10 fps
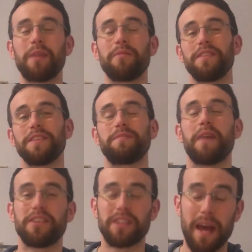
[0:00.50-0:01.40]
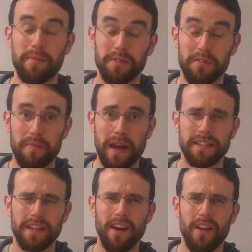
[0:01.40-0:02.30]
Welcome to this special episode of
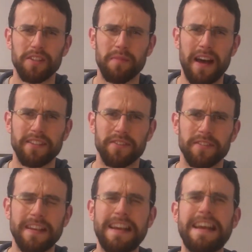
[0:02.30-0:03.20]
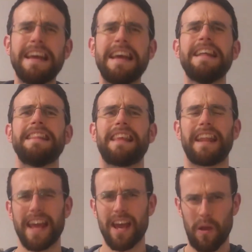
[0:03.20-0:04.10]
Pat Psychology Masters.
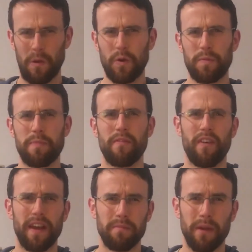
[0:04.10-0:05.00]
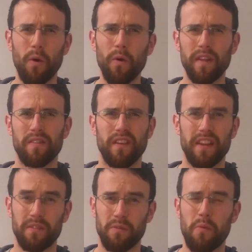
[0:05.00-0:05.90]
Today I'm going to be providing my own
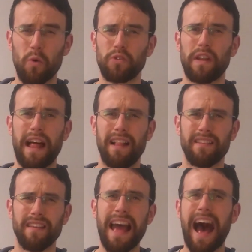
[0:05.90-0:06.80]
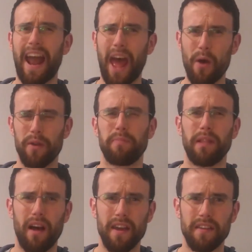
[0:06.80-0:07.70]
insight into emotional health and how it
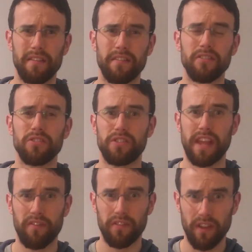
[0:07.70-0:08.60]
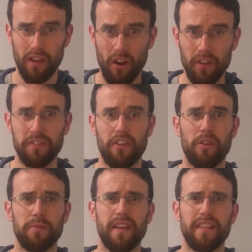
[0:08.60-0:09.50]
applies given the current
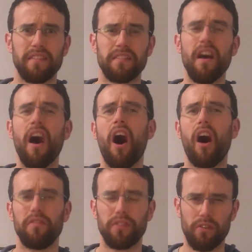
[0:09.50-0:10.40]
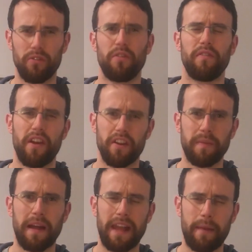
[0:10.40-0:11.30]
circumstances of the
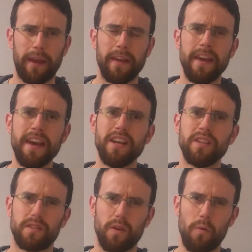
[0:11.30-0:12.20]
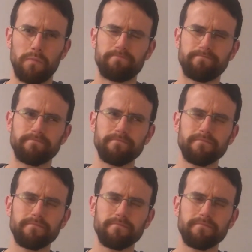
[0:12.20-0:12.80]
coronavirus pandemic. So